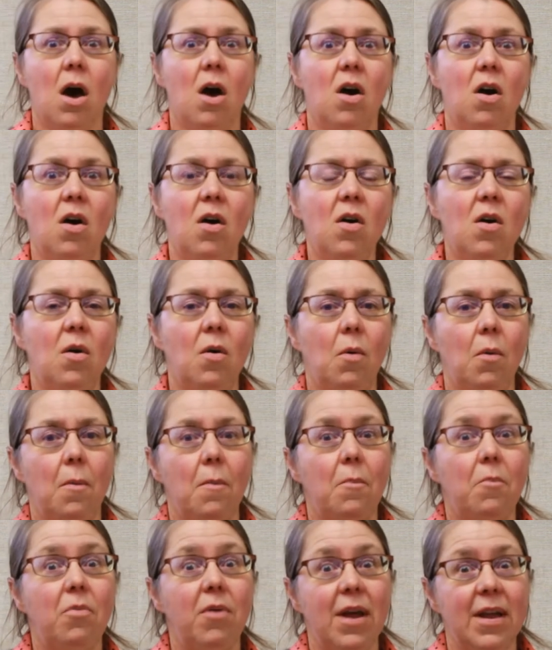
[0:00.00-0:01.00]
Oh,
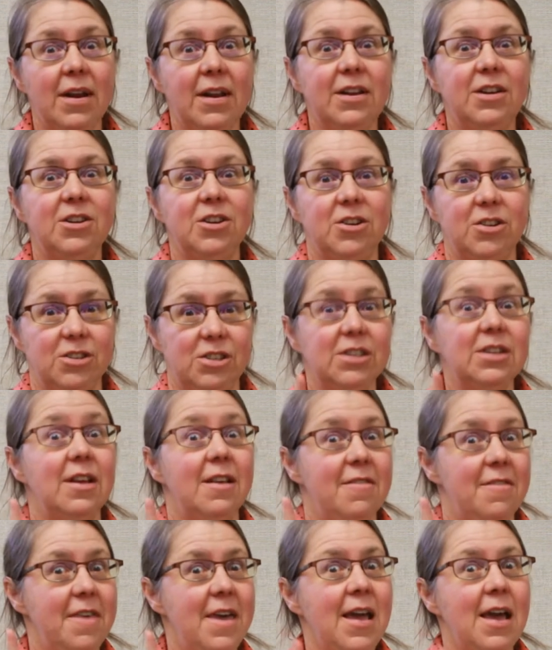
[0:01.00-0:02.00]
predators.
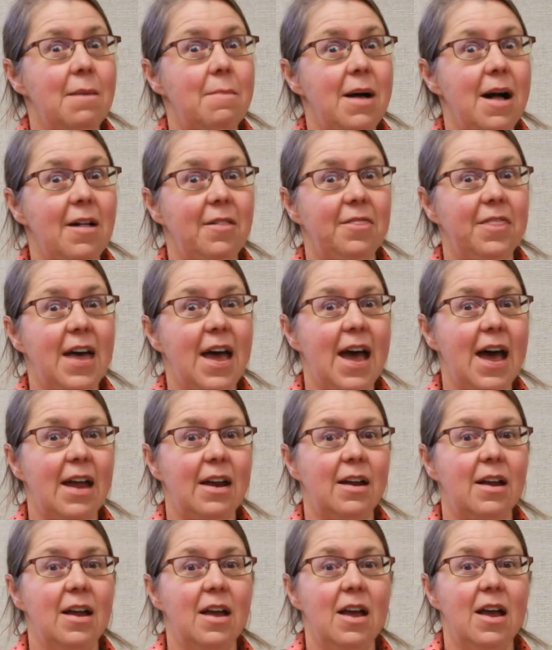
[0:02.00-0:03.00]
Think about that.
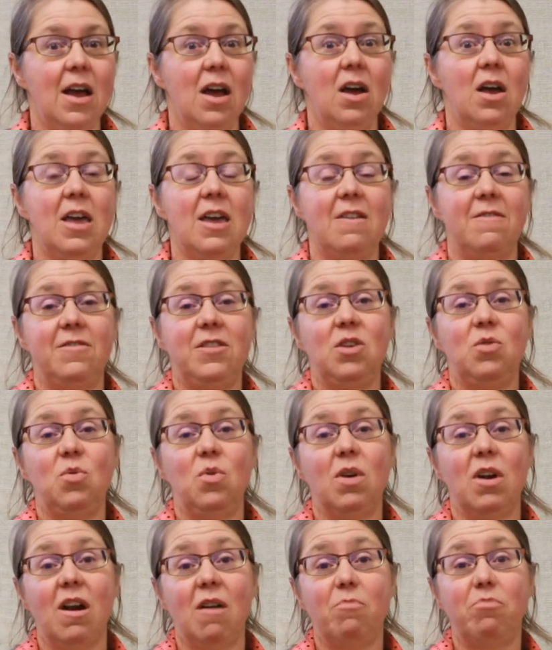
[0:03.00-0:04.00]
If you
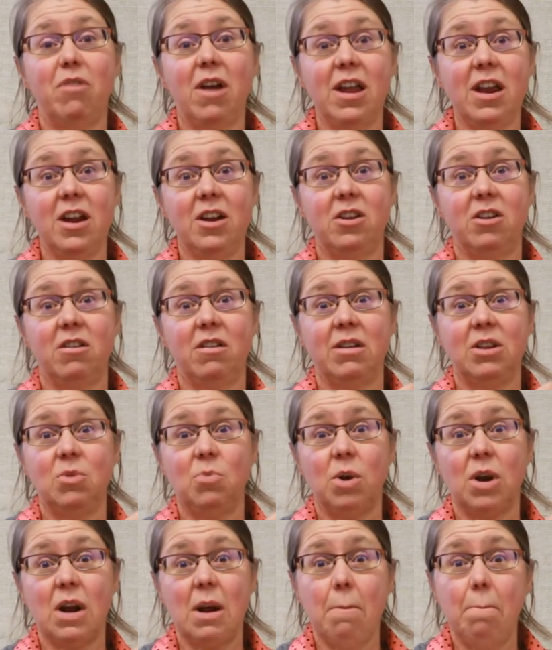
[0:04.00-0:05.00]
were a predator and you
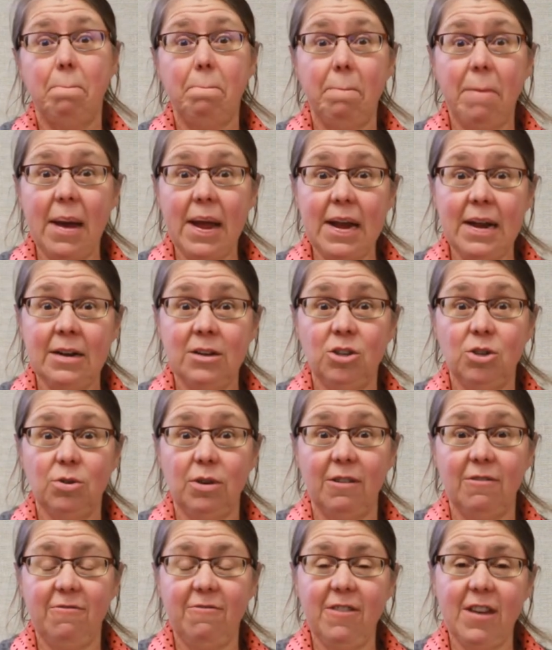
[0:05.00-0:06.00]
were going to bite into
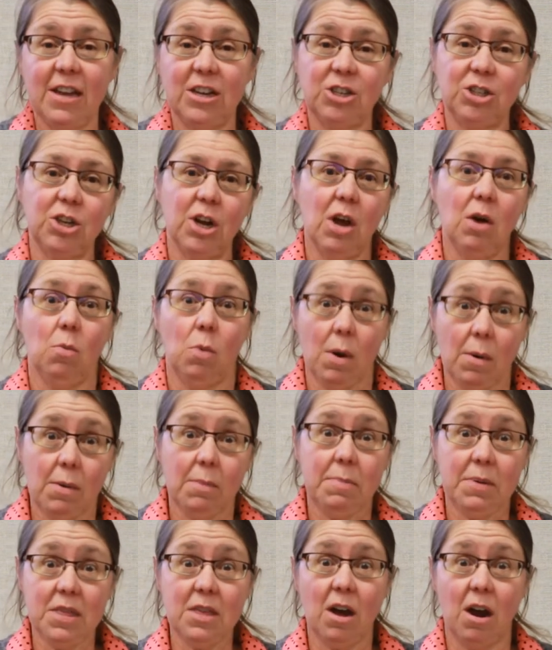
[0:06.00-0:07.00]
a fish, what
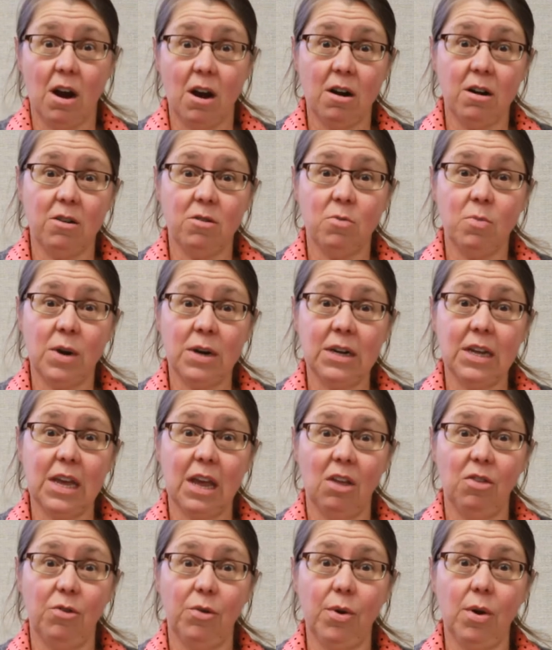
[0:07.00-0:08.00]
would be the harder one to
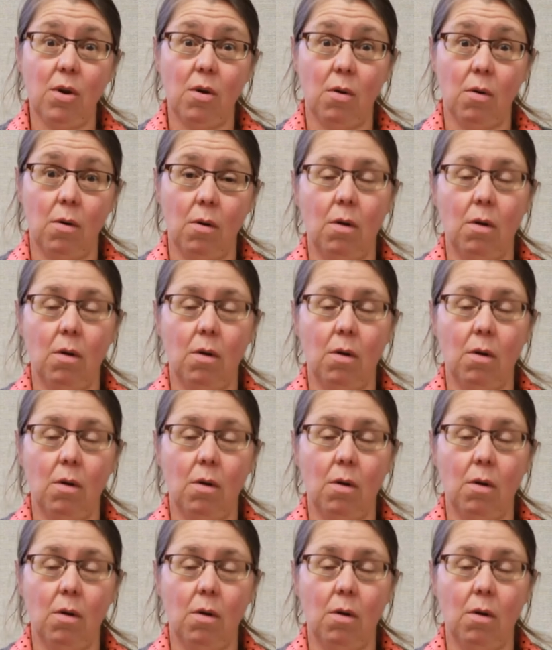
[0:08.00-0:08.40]
get through?